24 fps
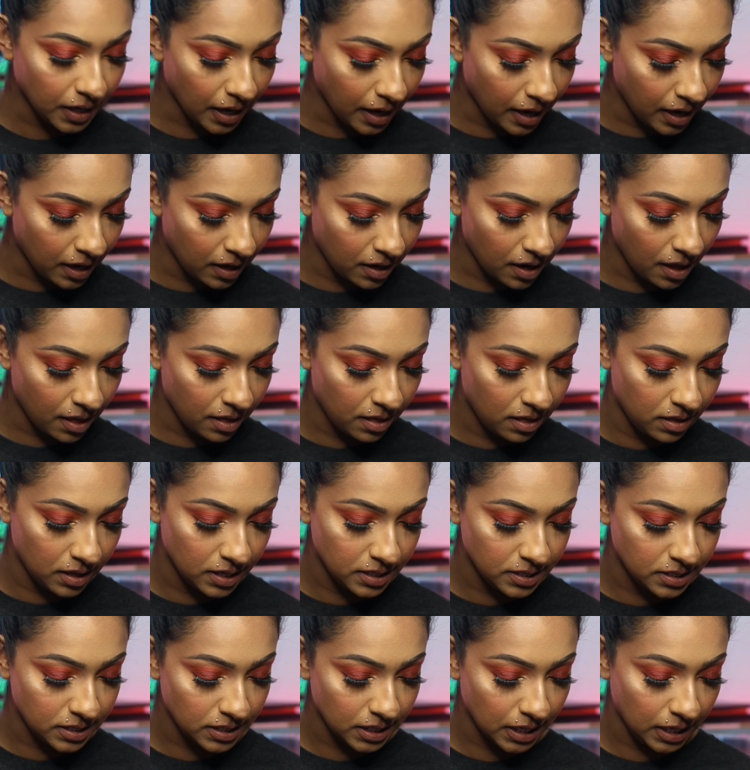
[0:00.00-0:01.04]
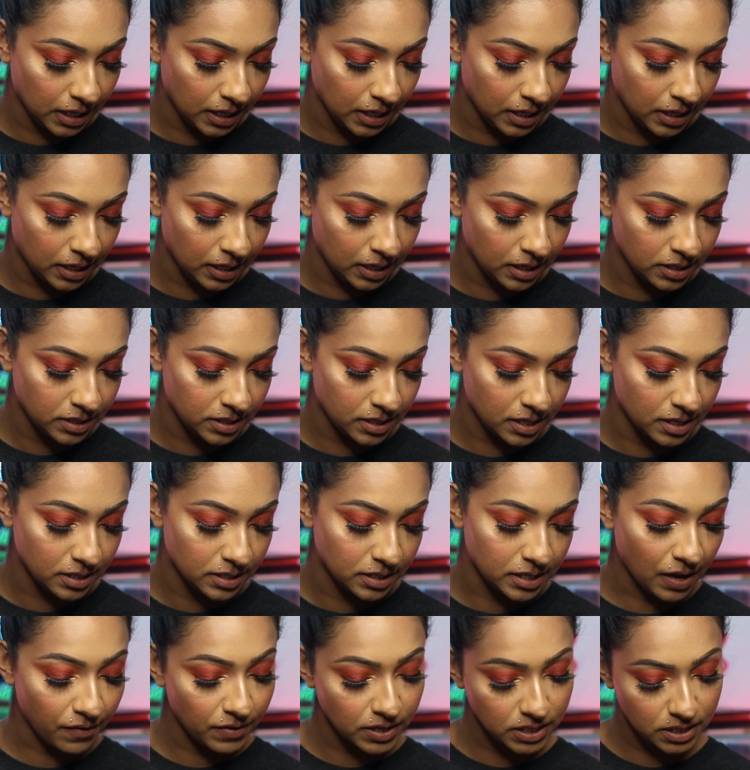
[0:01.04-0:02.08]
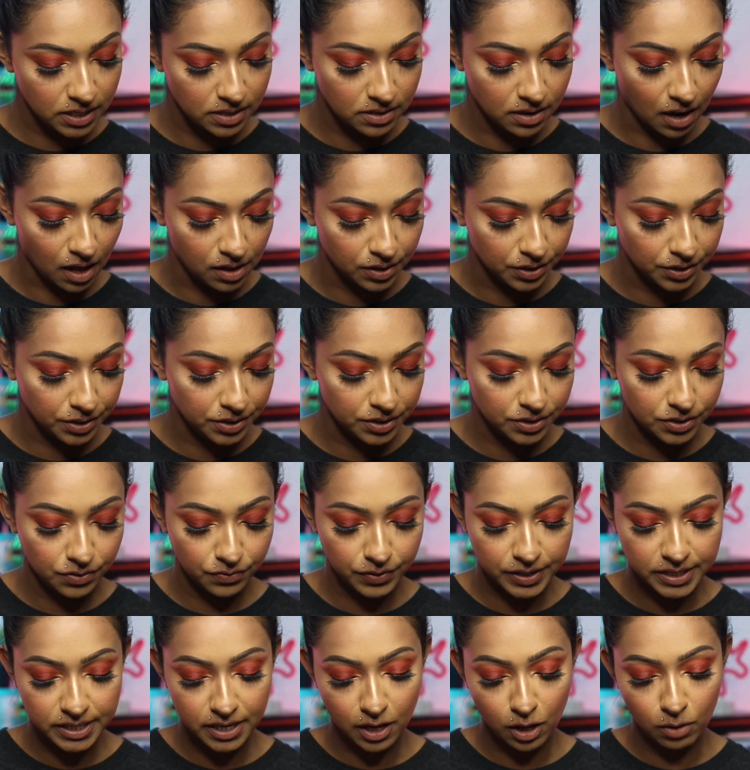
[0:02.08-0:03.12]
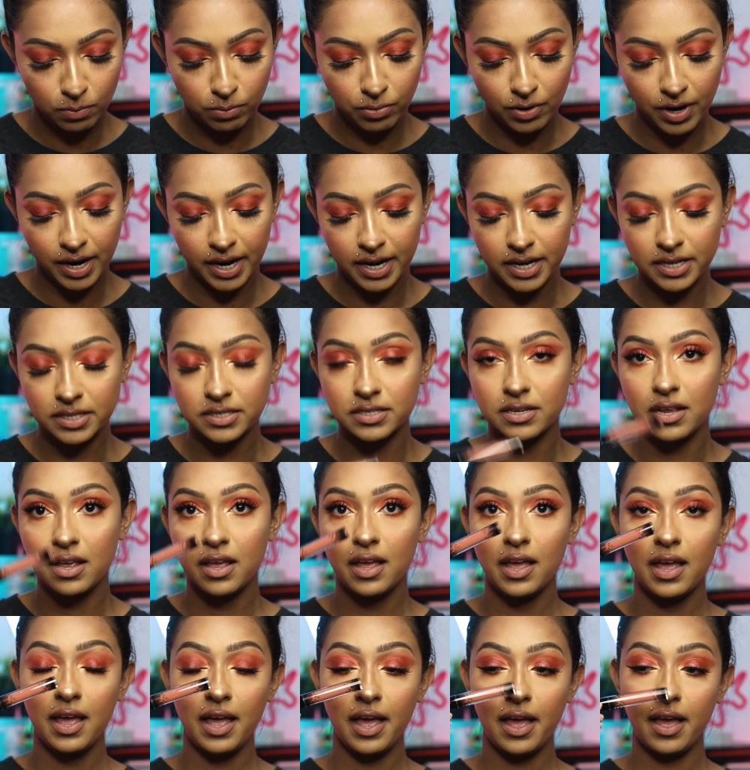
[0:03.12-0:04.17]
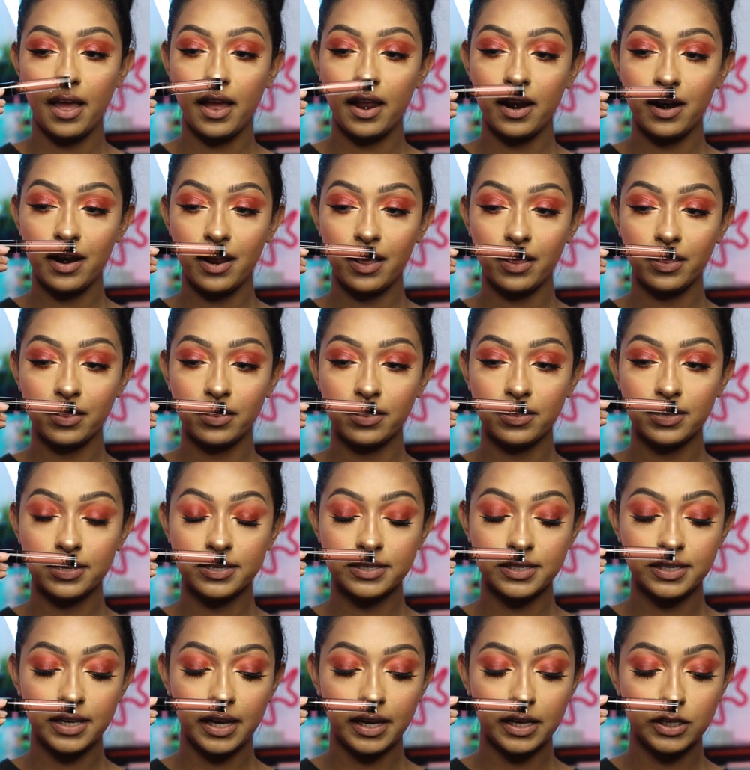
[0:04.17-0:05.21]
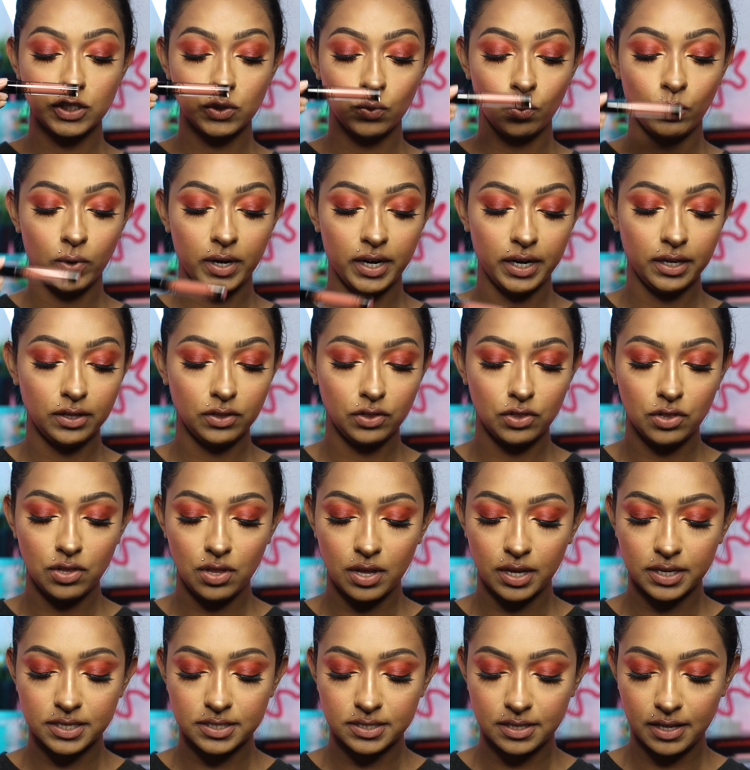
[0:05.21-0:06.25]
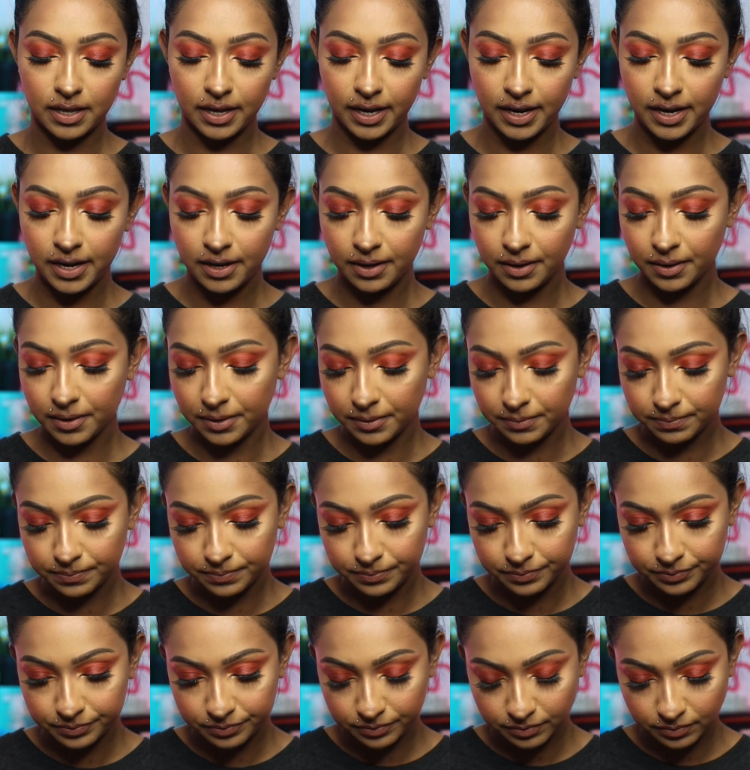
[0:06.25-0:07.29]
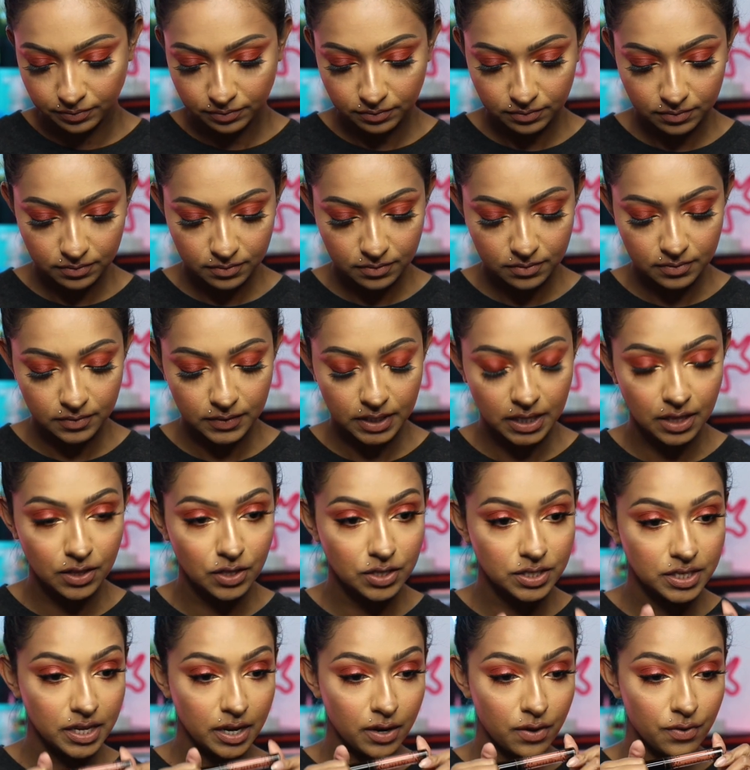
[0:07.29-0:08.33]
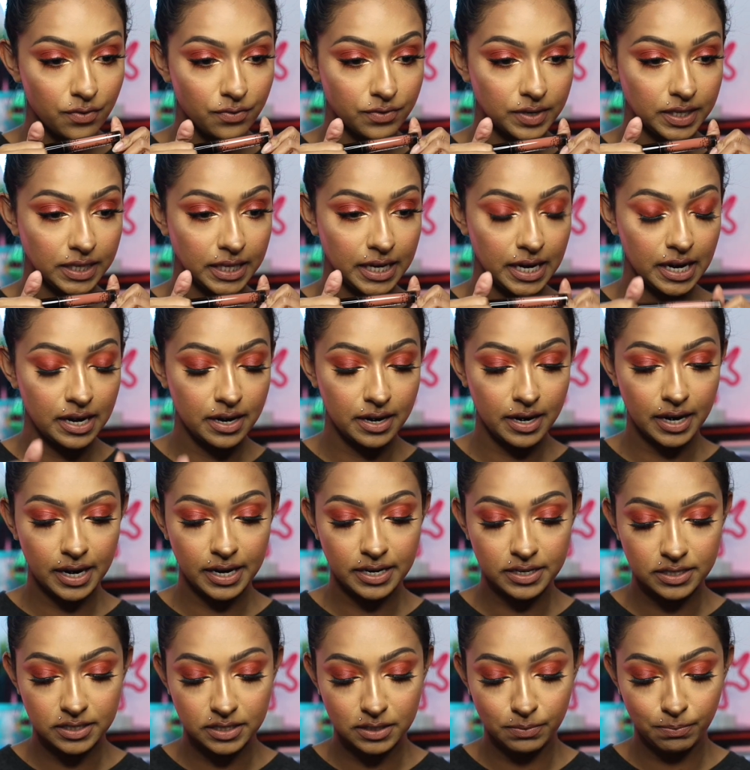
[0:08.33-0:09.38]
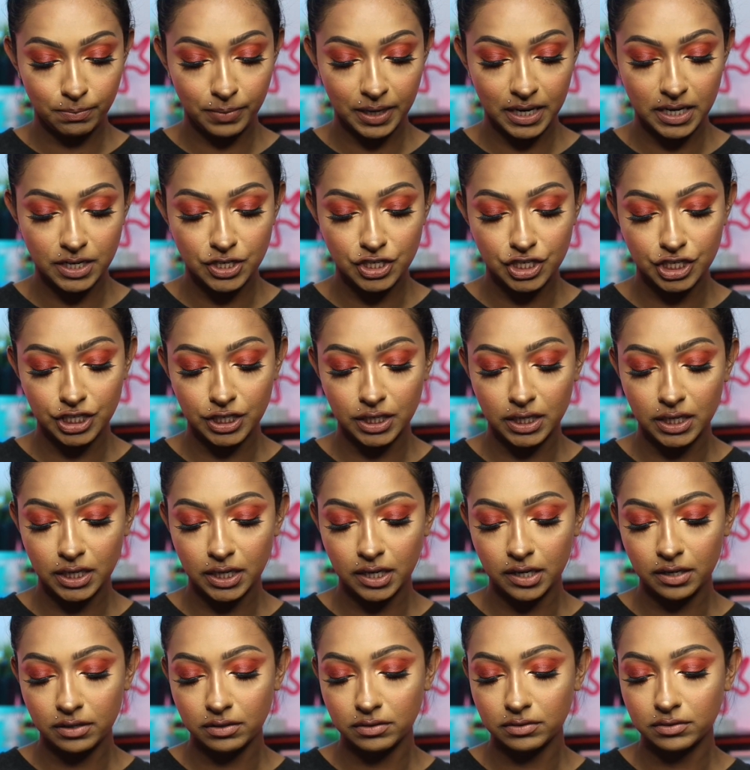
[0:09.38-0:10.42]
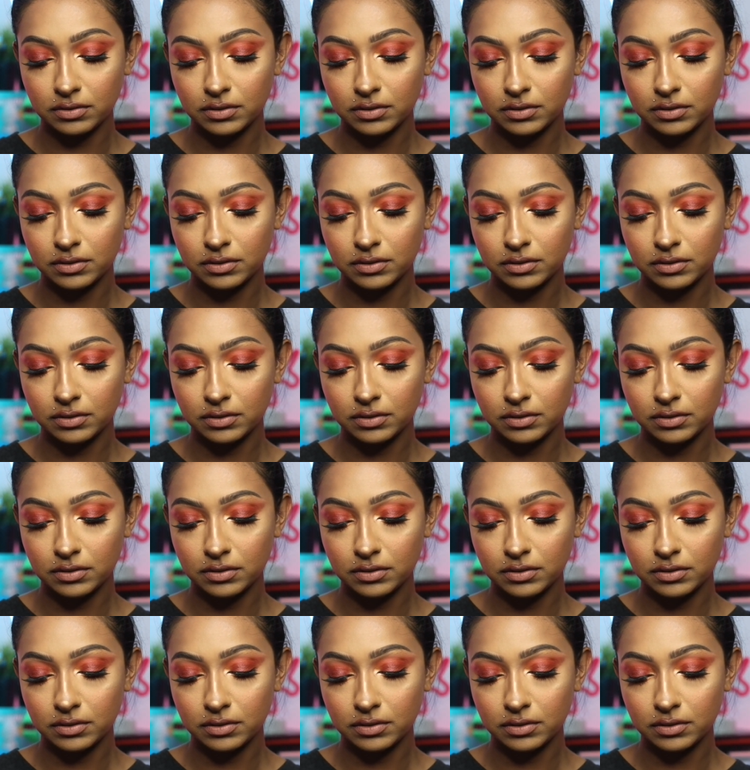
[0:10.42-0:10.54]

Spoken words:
and this is $17 retail price, and this is what it looks like. It looks like a really nice peachy,